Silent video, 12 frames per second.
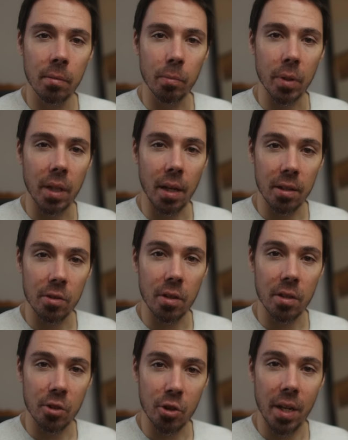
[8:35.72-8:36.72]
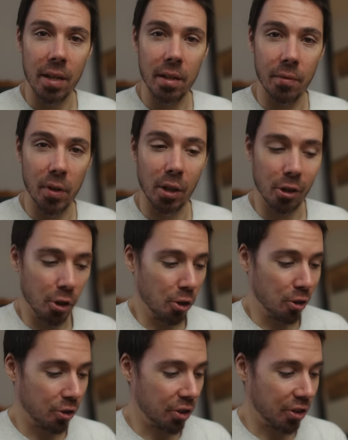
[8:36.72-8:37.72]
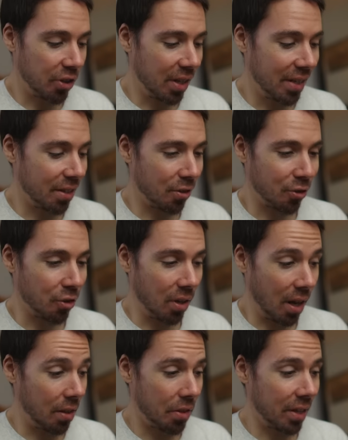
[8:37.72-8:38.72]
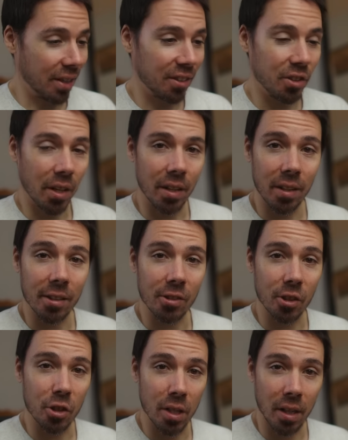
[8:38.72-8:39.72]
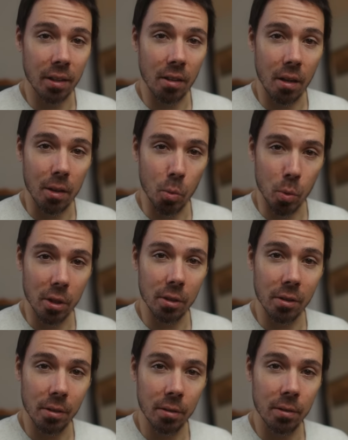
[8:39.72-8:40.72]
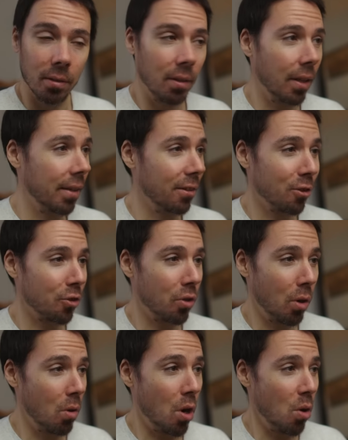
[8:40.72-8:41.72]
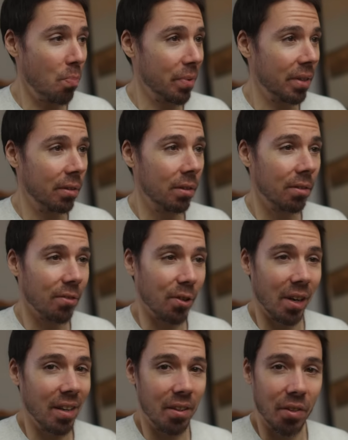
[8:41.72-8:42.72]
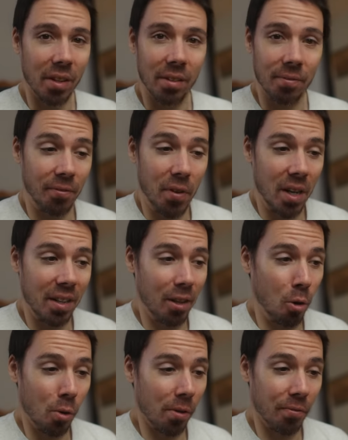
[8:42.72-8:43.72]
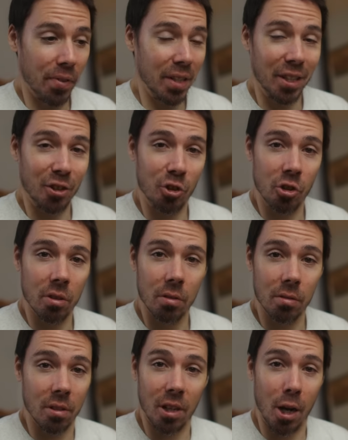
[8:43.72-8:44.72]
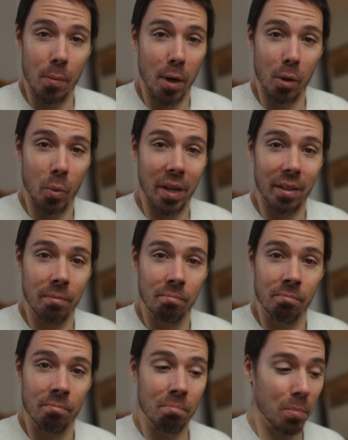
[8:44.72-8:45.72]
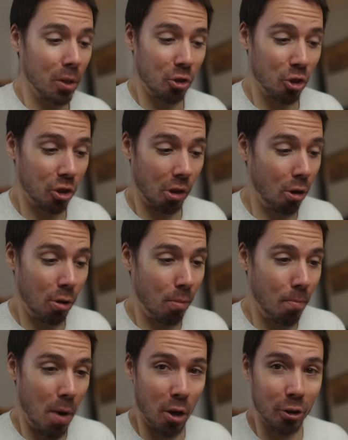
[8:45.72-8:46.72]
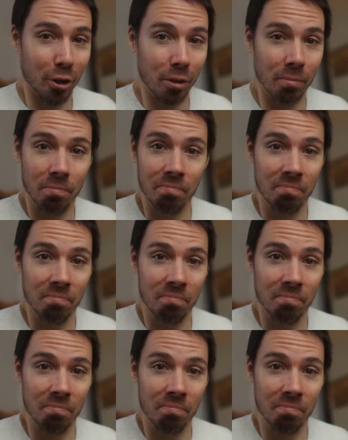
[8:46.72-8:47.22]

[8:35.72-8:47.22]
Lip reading: But that is the state of our current society. There's nothing exciting. It's a TikTok world and there's no hope for anything fun or vintage to come our way. It's just all modern.